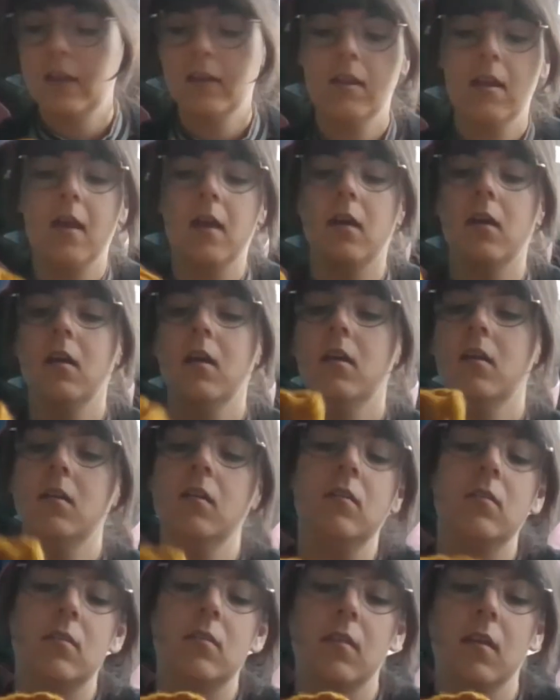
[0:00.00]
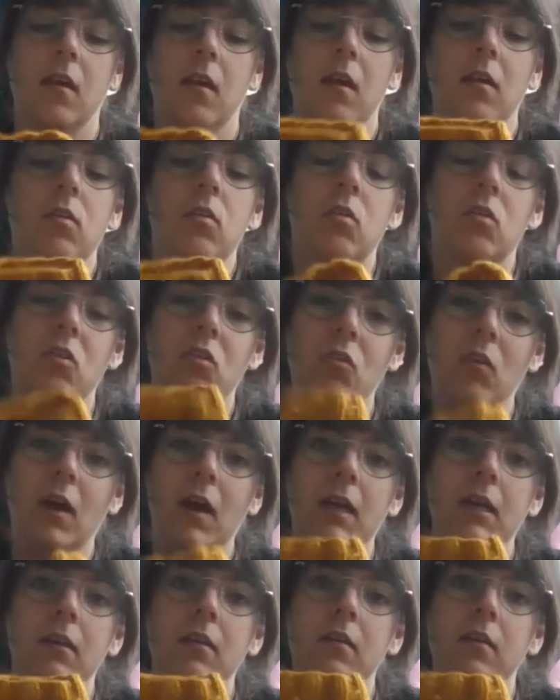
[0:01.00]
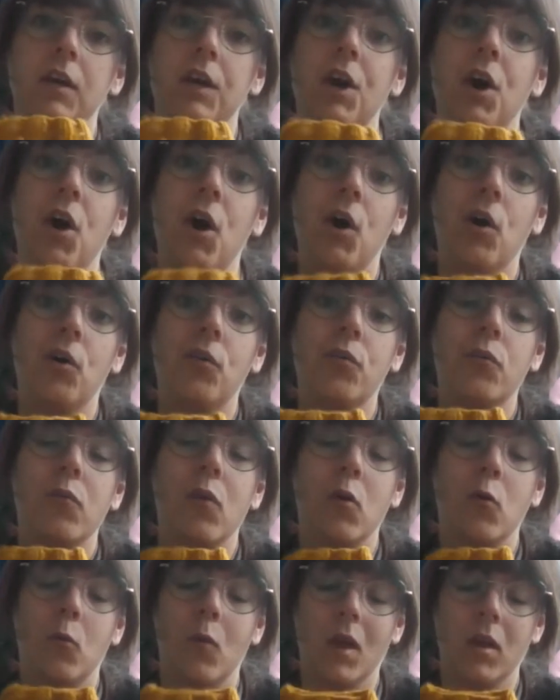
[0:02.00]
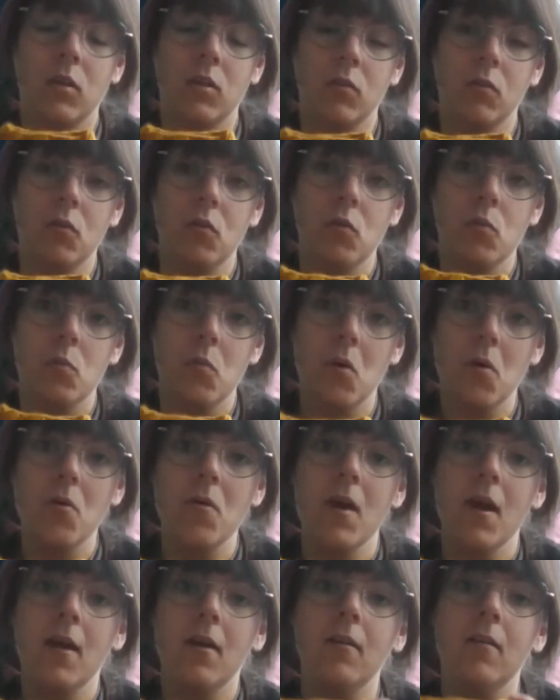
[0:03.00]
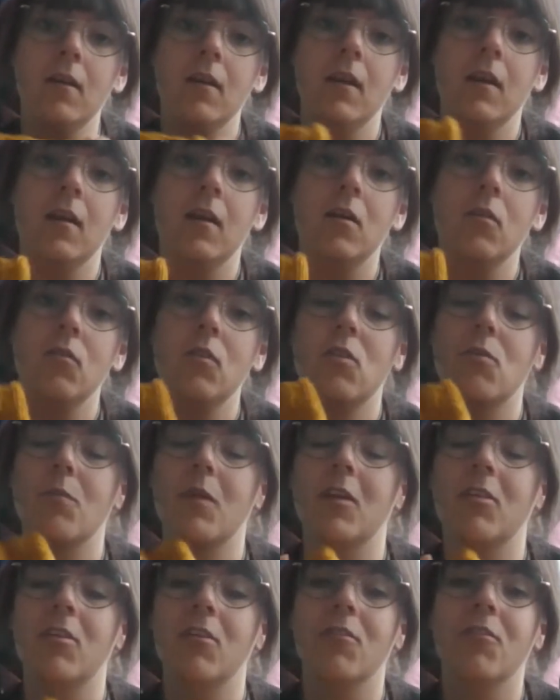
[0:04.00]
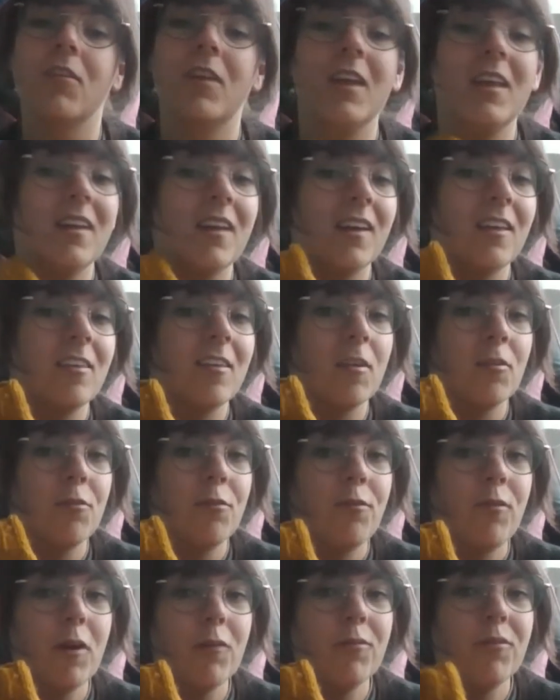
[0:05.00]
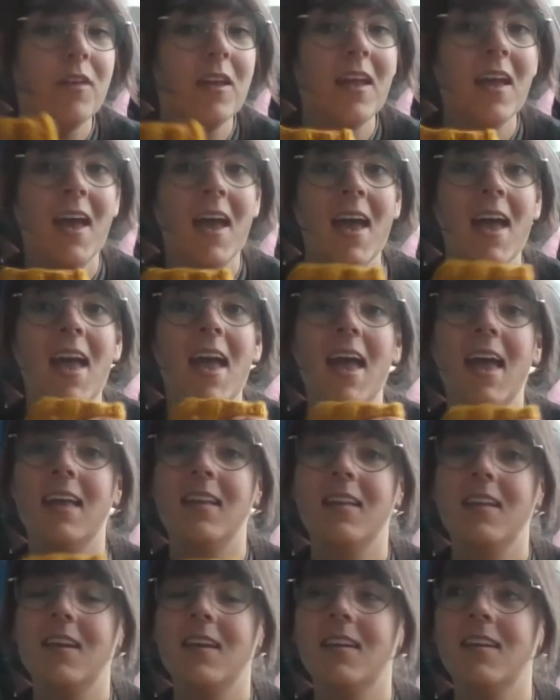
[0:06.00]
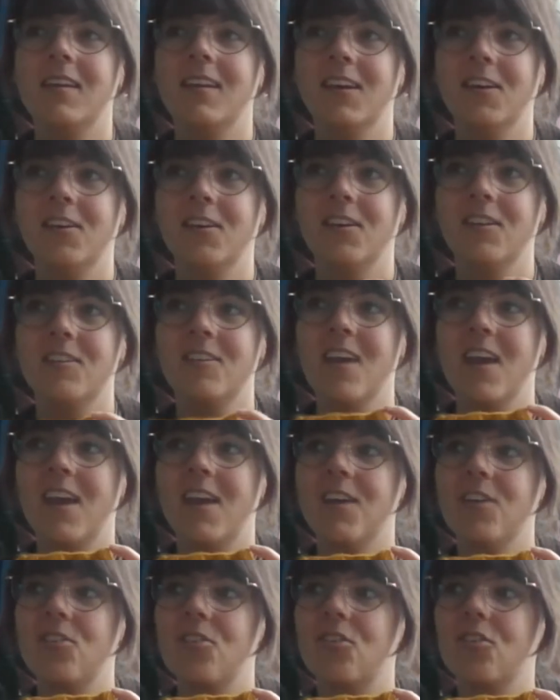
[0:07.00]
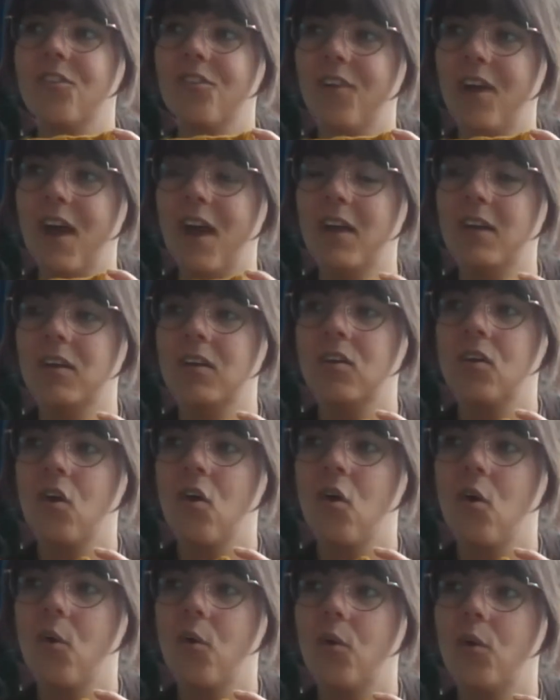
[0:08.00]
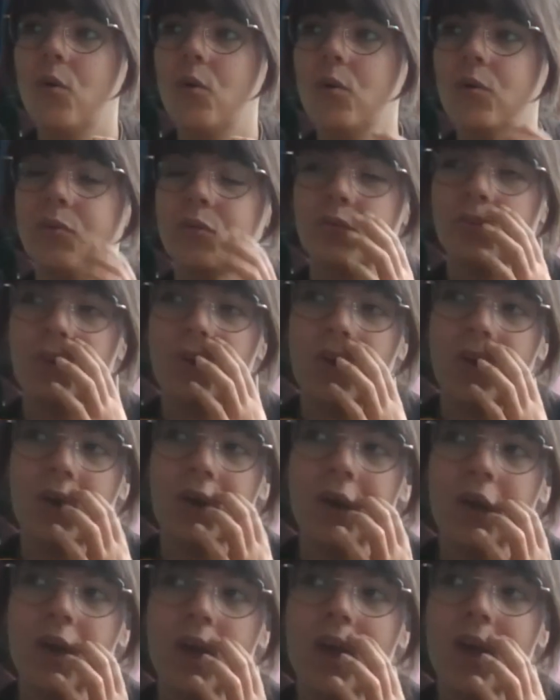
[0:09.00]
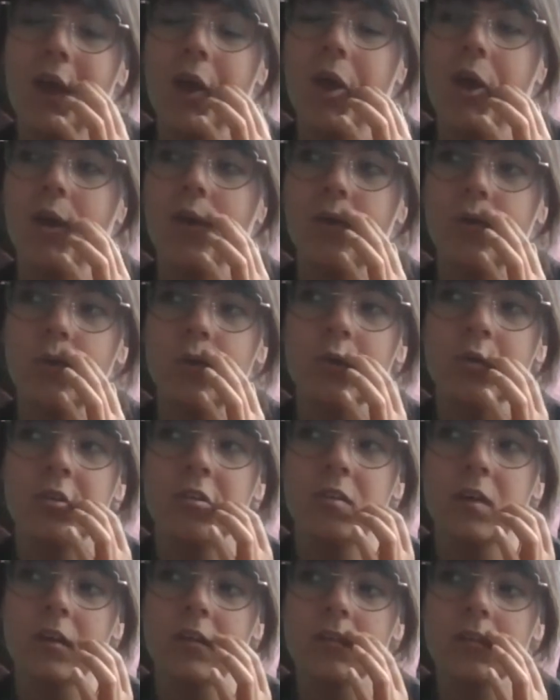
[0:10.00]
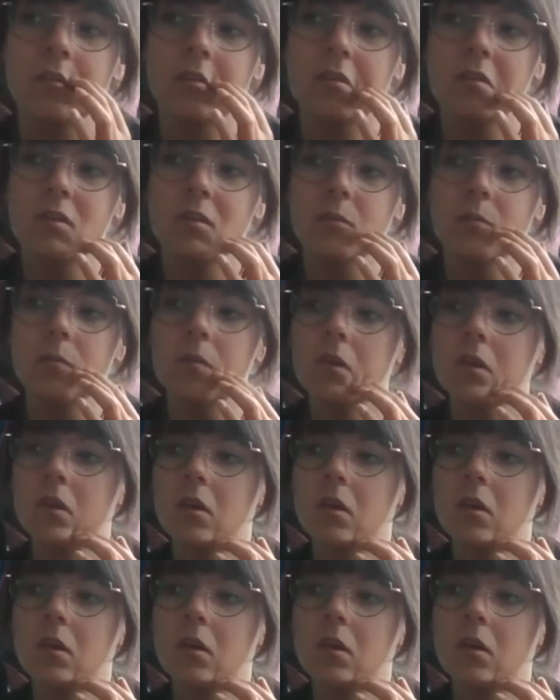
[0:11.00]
there is a strand of Westwool mohair in here, which makes it really nice and fluffy. And then there is a strand of Ulcentrum